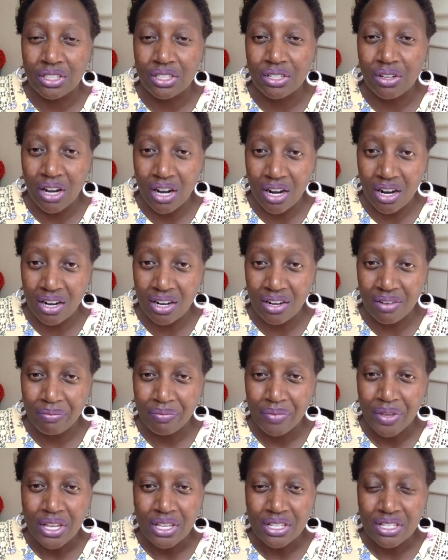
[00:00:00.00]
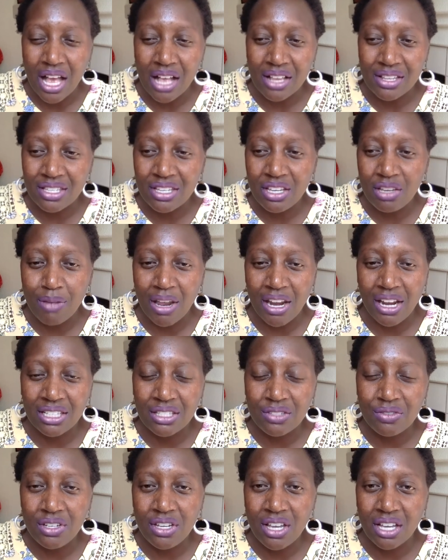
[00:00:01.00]
learn. So I'll see you in my
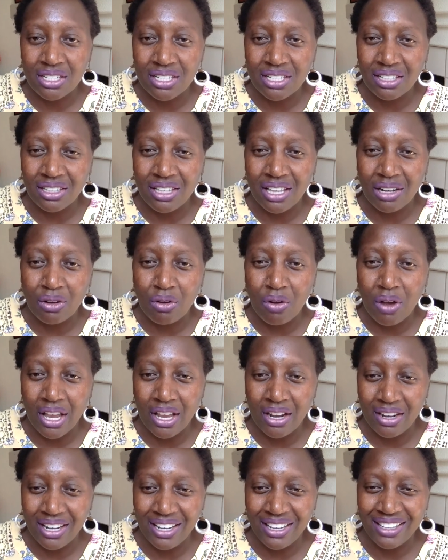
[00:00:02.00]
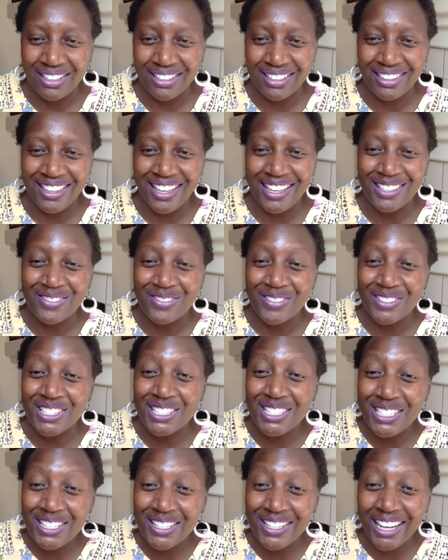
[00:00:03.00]
next video. Until then, kwaheri. Thanks for
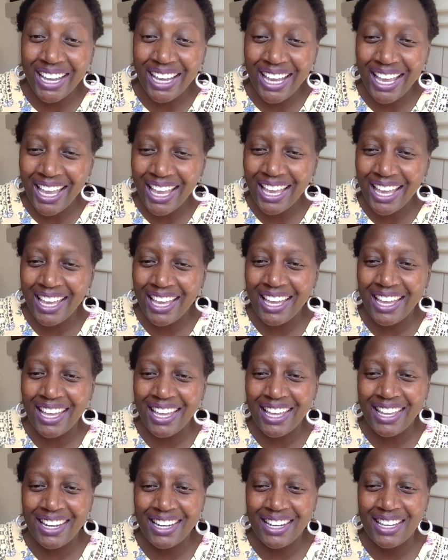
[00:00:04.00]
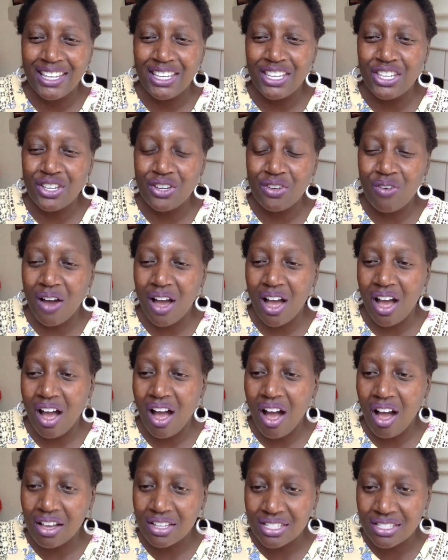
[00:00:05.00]
tuning in. You are
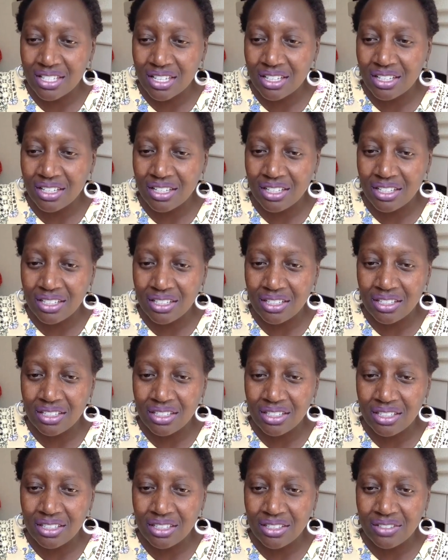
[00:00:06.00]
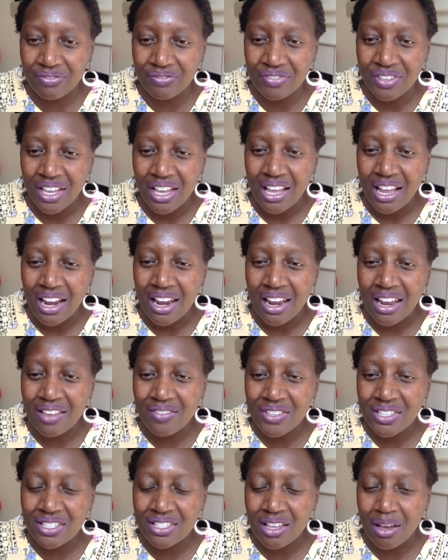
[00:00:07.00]
awesome.
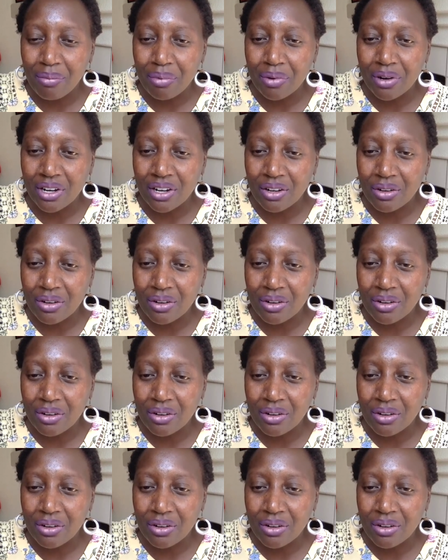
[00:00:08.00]
Let me stop recording.